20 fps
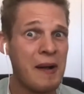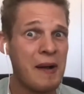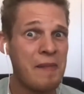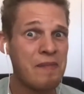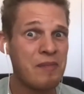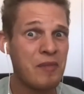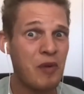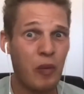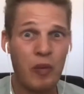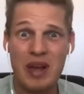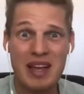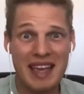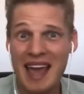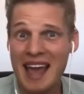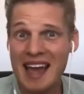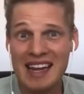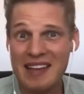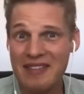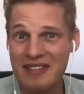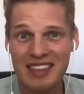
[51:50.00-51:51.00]
we
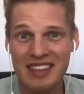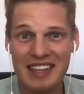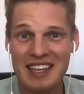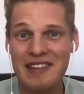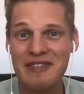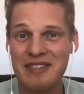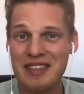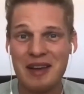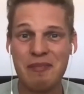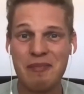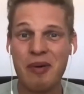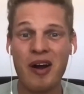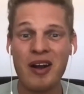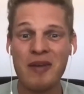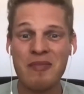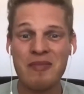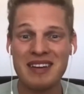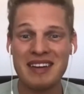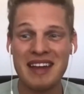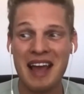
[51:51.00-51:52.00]
can't even leave the
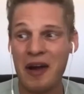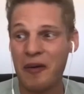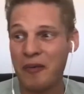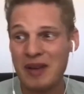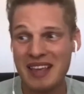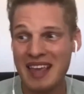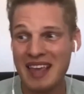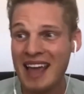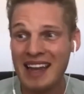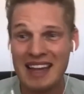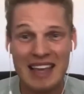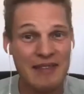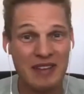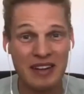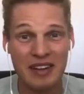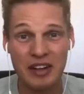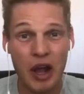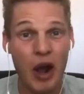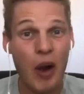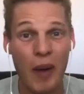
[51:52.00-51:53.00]
apartment now. We can't
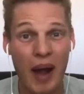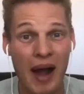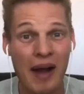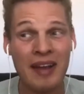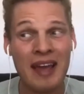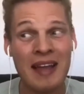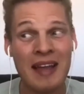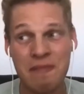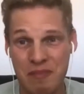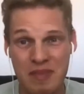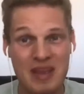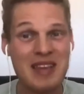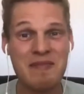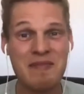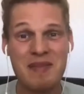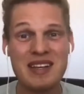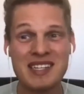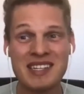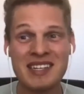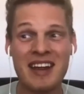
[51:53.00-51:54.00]
even go out and be
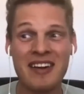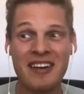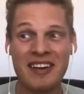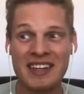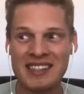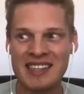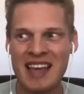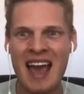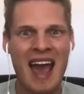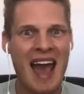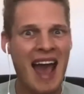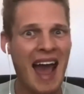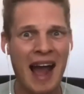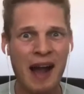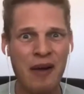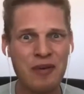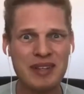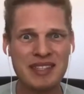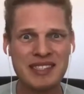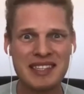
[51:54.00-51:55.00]
missionaries.
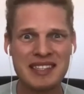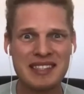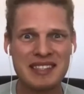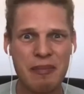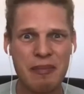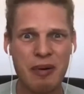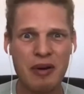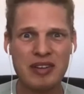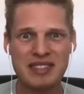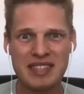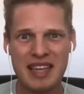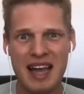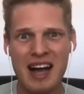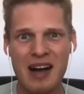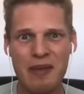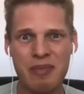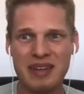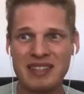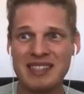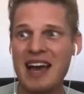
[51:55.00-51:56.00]
How is this supposed to
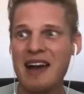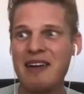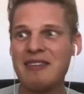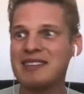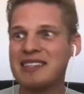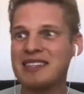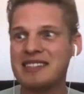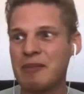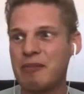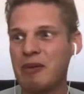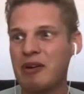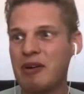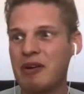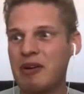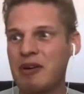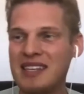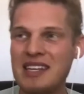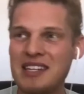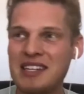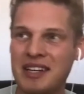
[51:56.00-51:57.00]
help us? How is this supposed to
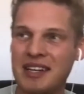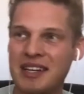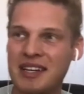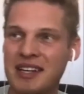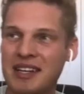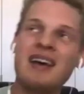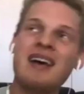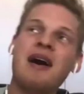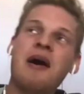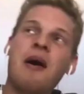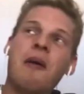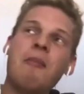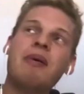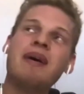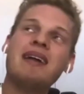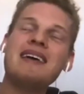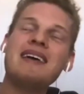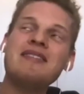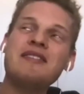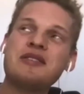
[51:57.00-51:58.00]
teach us? But
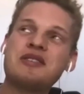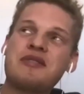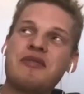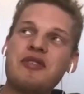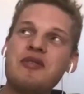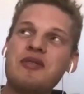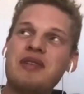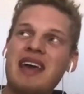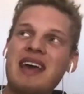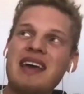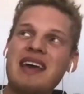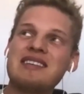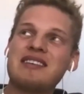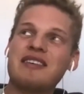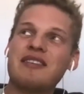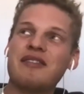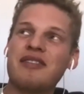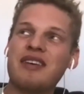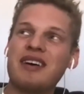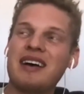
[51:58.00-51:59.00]
in those few days
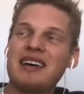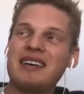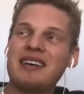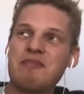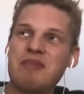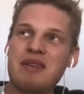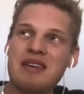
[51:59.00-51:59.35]
of being